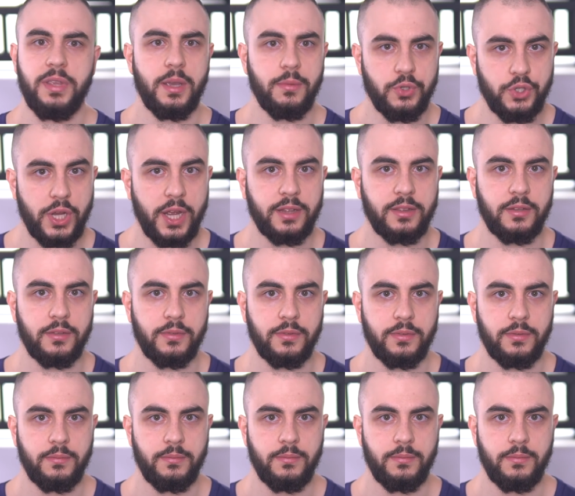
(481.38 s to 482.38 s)
be
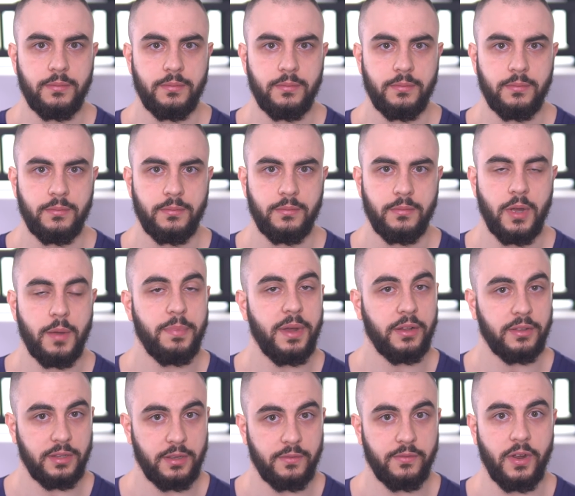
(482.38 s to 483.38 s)
objective
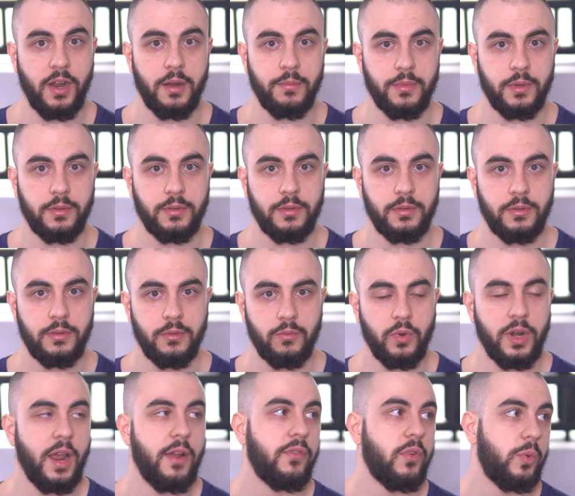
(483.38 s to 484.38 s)
about the environment,
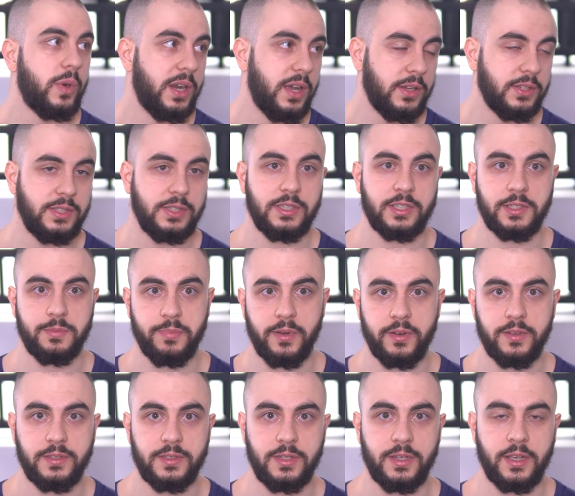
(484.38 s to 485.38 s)
what everyone else is
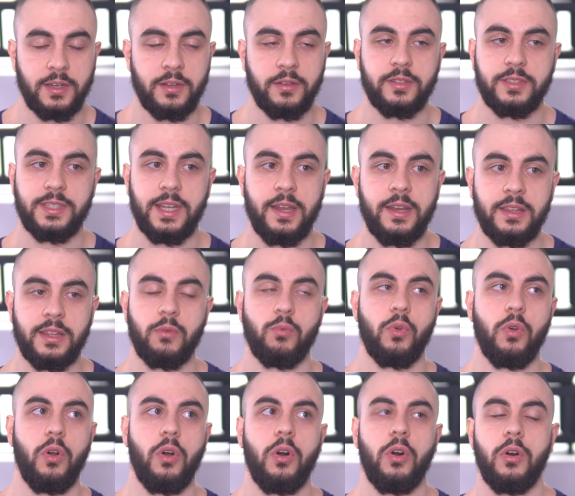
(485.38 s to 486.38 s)
experiencing, and understanding that
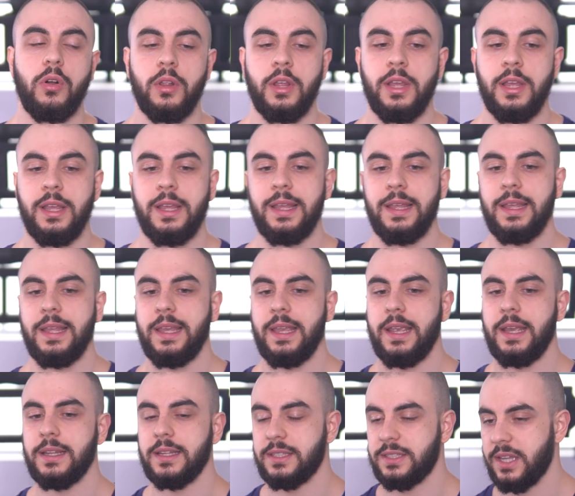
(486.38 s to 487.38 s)
we're all
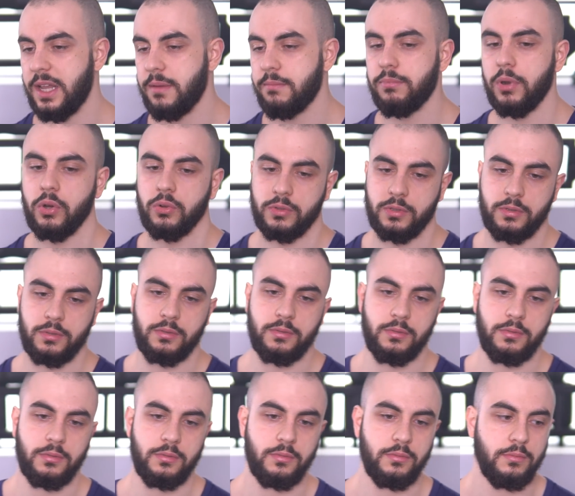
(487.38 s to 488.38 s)
in the same boat.
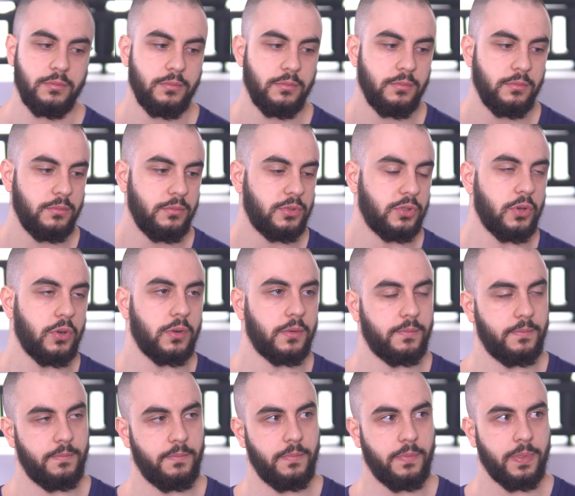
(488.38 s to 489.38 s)

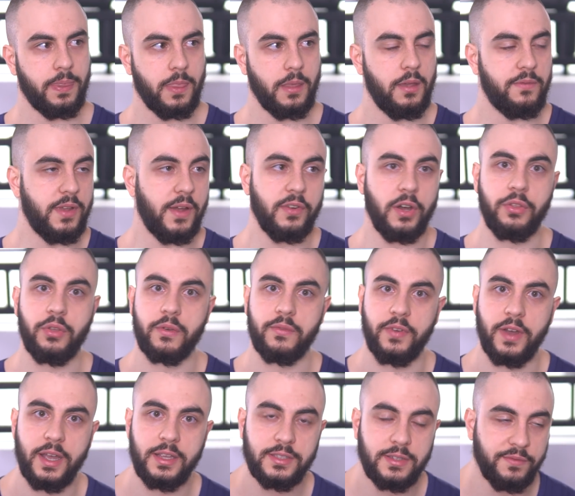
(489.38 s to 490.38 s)
So if you have other
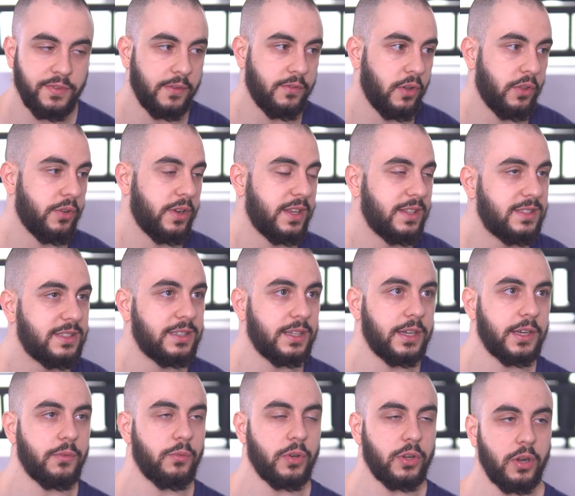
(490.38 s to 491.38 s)
advice, if you have other
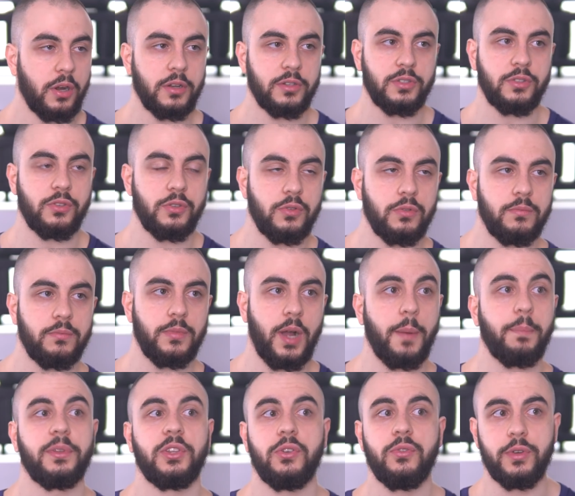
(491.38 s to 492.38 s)
insight in regards to
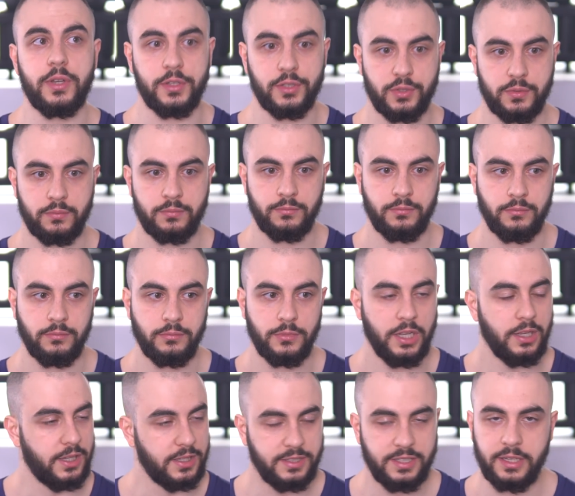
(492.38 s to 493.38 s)
opportunities,
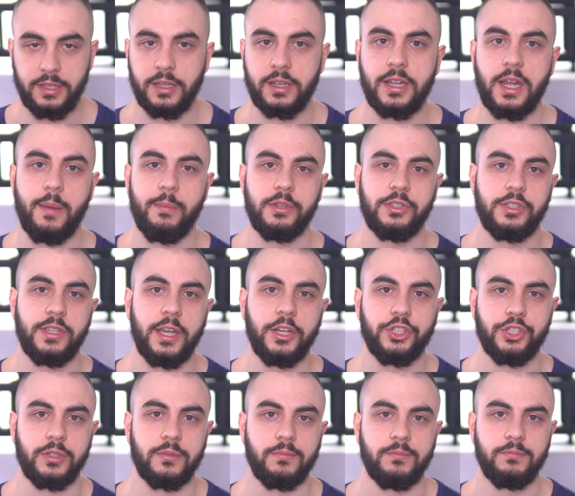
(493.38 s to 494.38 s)
let's see in the comments
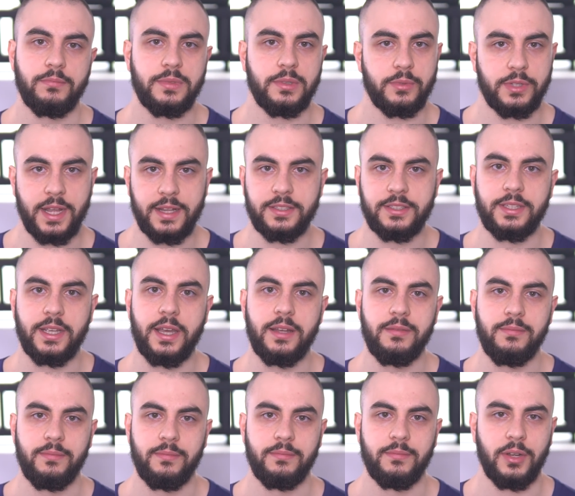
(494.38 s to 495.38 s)
section. And with that
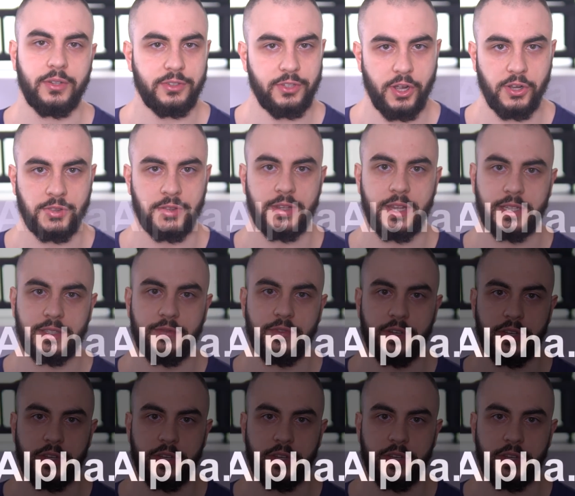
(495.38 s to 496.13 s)
said, I'll talk to you in the next